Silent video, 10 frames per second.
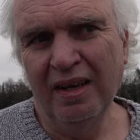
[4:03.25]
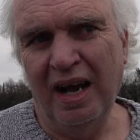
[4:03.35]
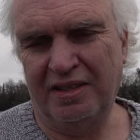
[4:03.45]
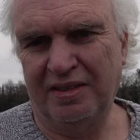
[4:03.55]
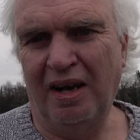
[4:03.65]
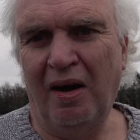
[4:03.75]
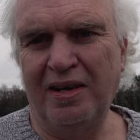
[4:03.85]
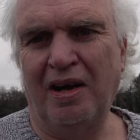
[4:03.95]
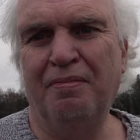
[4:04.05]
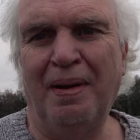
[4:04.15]
As I say, I
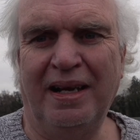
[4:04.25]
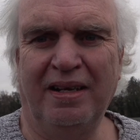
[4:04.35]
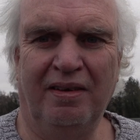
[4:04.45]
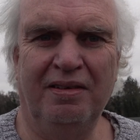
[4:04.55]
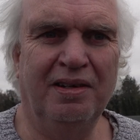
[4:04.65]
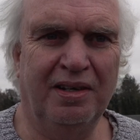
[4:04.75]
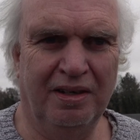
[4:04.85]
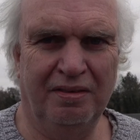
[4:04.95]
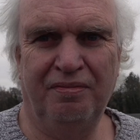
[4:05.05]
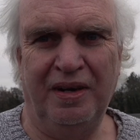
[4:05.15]
go back and I look
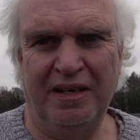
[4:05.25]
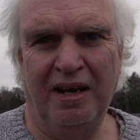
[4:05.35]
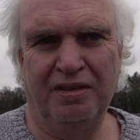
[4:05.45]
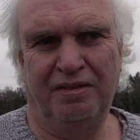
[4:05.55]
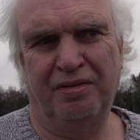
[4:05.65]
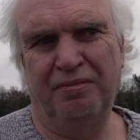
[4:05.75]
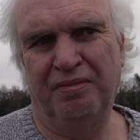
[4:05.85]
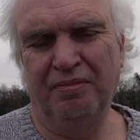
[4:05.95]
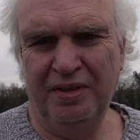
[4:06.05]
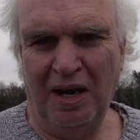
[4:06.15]
at videos from
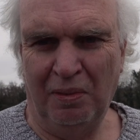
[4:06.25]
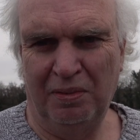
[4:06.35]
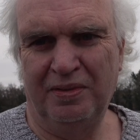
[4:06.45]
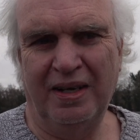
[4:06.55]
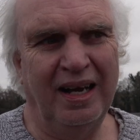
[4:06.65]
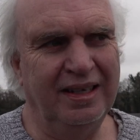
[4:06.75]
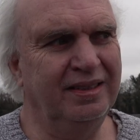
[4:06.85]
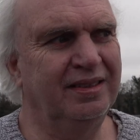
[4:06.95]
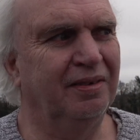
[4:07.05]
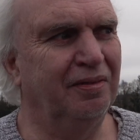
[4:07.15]
the olden
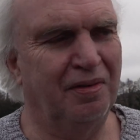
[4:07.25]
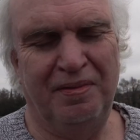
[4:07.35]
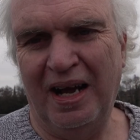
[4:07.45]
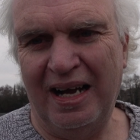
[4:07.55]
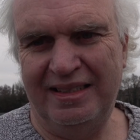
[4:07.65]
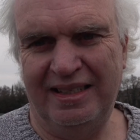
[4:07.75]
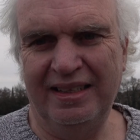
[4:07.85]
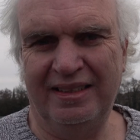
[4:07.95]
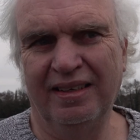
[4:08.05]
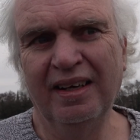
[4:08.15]
days or from the
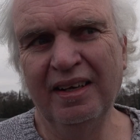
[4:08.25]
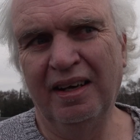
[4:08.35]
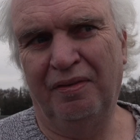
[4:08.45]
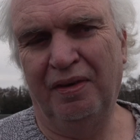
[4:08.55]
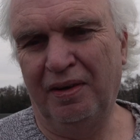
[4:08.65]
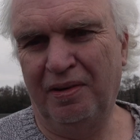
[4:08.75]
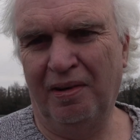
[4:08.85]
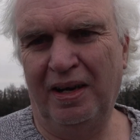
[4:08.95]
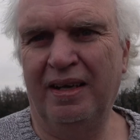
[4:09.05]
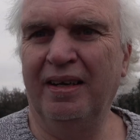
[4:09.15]
80s, I think,
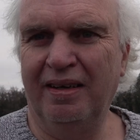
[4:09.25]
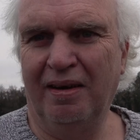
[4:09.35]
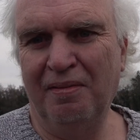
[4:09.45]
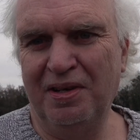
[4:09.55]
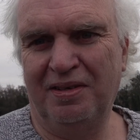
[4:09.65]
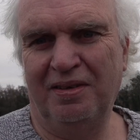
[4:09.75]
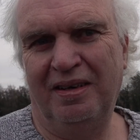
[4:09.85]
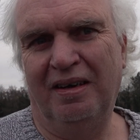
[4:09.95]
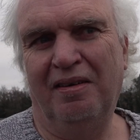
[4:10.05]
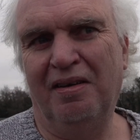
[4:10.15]
crikey, you know, I wish,
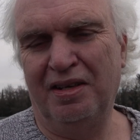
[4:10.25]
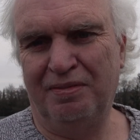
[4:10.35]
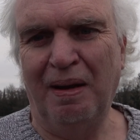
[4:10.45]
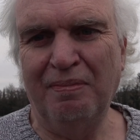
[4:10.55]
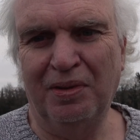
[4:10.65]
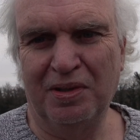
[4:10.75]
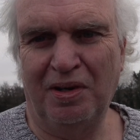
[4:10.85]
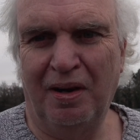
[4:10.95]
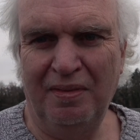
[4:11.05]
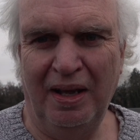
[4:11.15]
you know, I'd have spent more
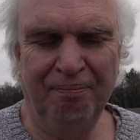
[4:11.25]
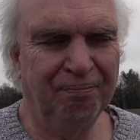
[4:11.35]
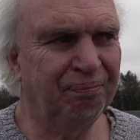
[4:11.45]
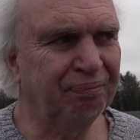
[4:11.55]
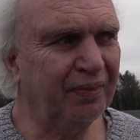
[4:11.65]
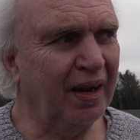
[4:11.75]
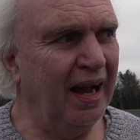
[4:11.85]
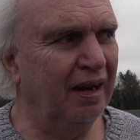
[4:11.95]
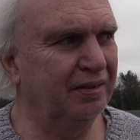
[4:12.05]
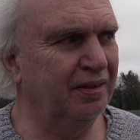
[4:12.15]
time then
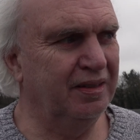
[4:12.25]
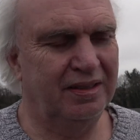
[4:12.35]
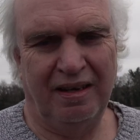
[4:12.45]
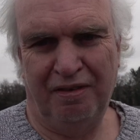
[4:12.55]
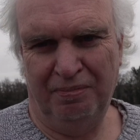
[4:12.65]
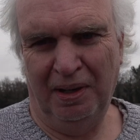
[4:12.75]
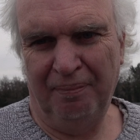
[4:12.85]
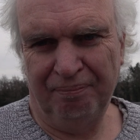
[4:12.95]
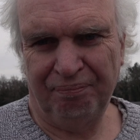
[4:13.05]
out doing stuff, but